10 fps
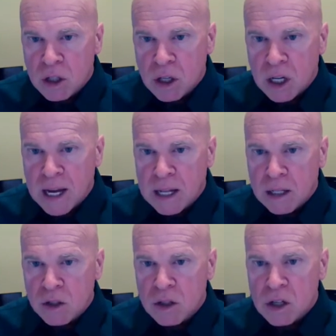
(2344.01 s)

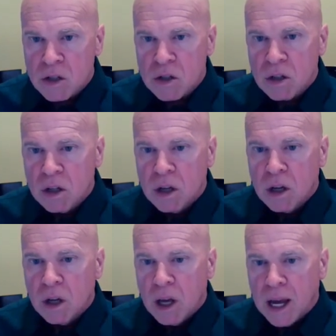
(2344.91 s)
analysis,
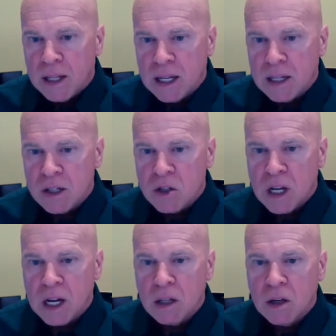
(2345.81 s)
and then let's
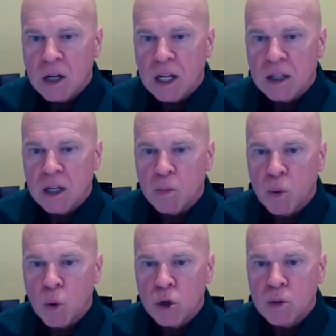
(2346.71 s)
take a look at the
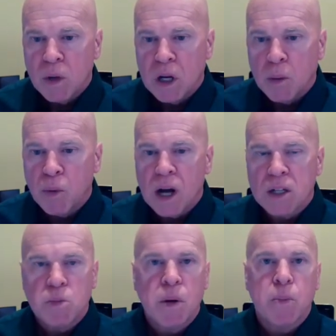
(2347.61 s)
apportionment
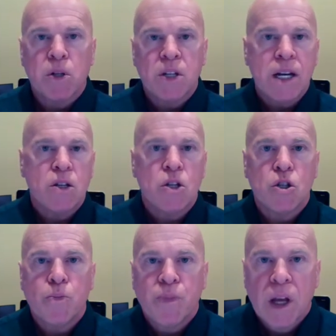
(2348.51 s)
approximate
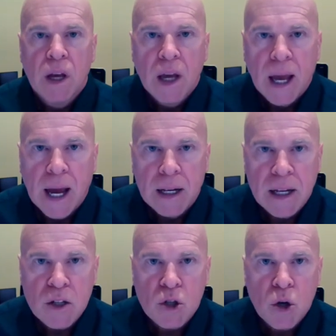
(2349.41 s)
percentages, and
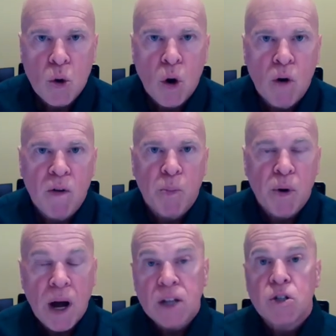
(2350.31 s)
let's go over a
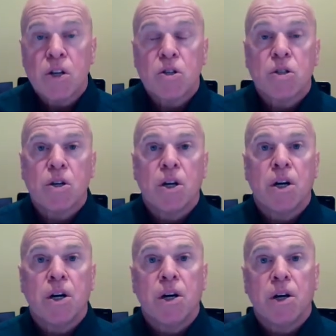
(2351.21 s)
process
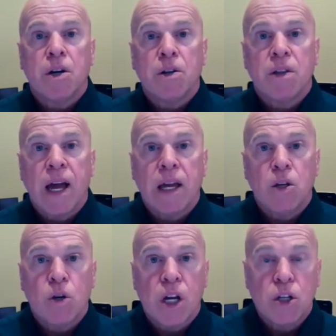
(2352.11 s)
that
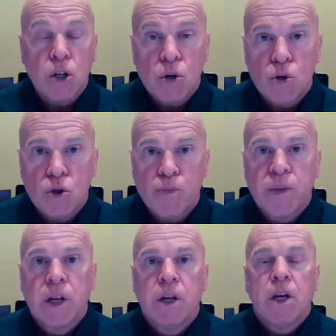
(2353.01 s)
you can use
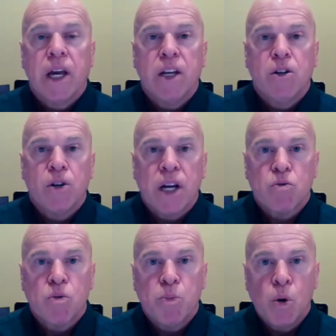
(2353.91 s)
in your next
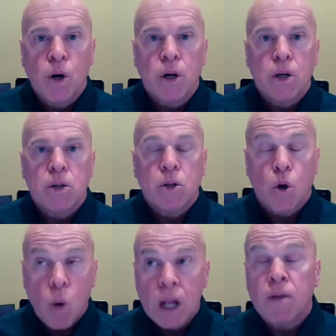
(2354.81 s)
report to
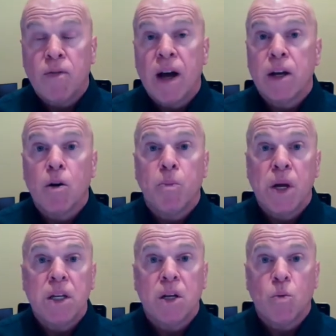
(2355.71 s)
qualify your
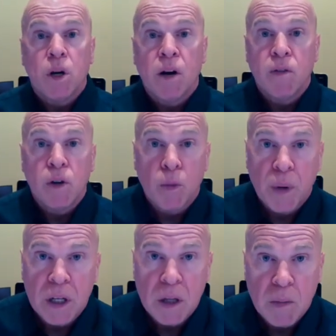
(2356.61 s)
opinion, whatever your
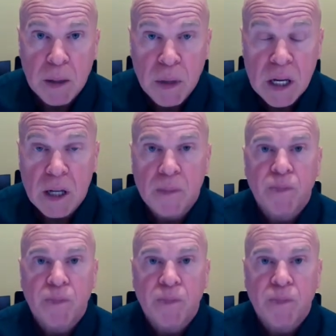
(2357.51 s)
opinion may be,